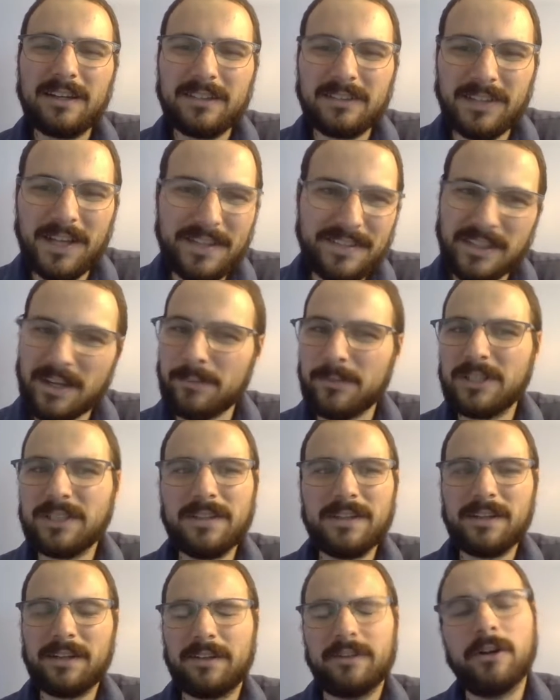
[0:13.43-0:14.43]
Last time we
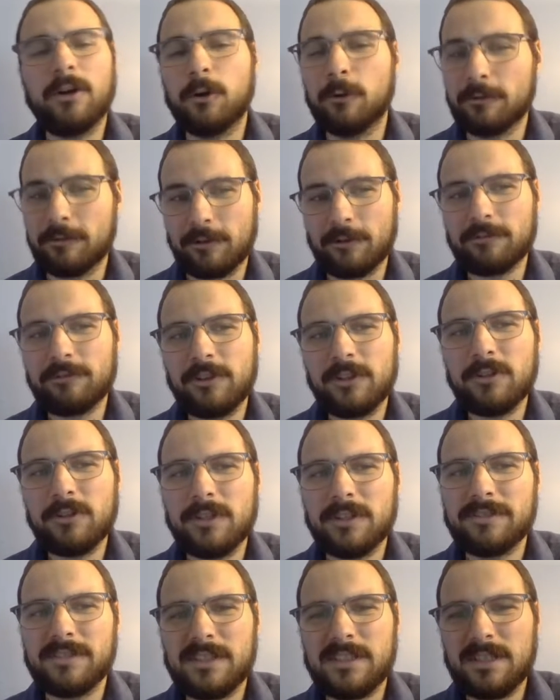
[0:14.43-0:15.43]
did an overview
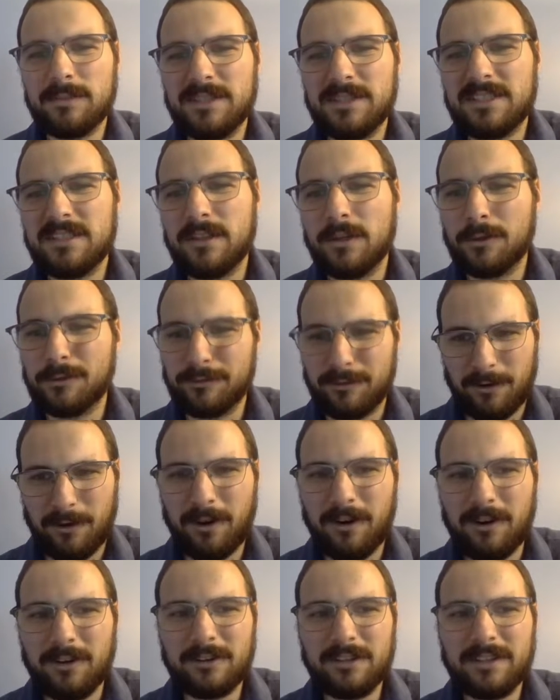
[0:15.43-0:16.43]
of CBT
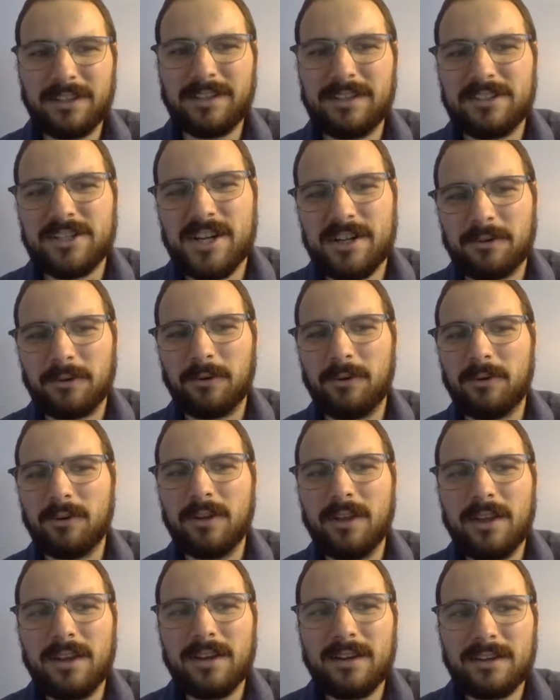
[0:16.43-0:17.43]
overall and the
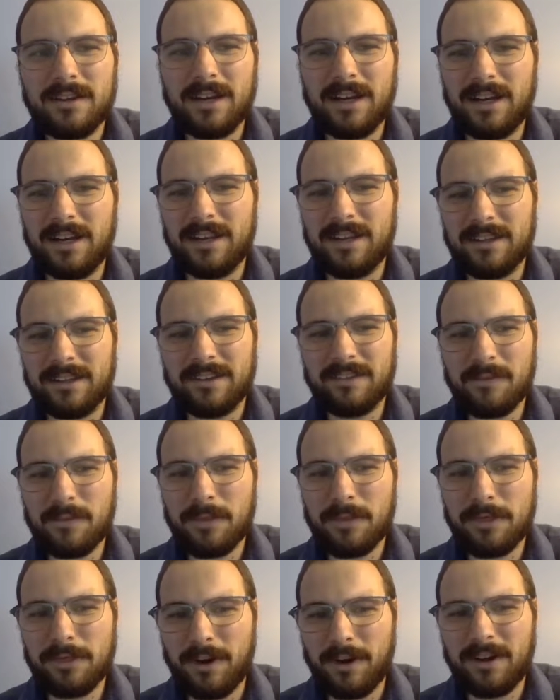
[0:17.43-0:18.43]
general
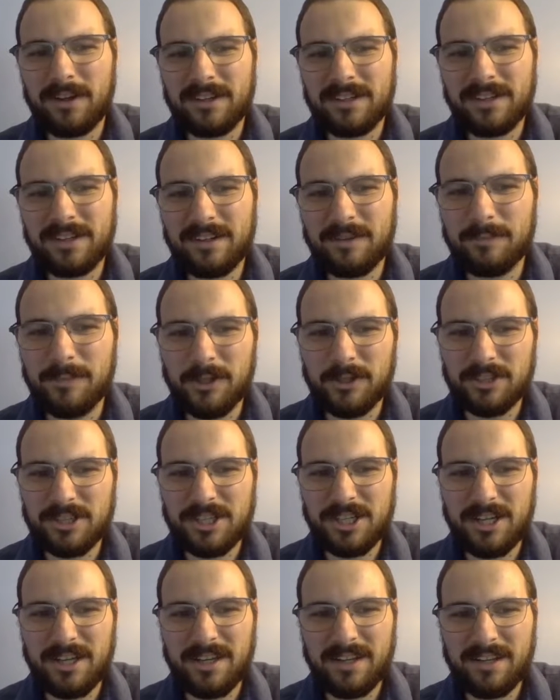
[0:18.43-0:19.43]
thought,
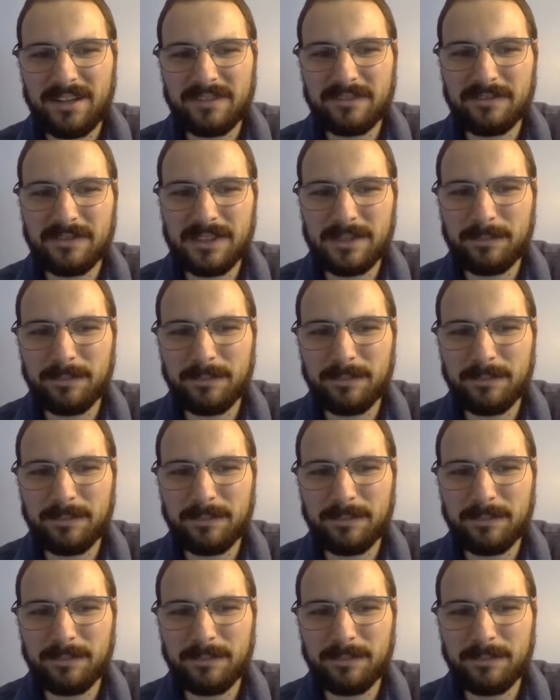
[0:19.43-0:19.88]
emotion,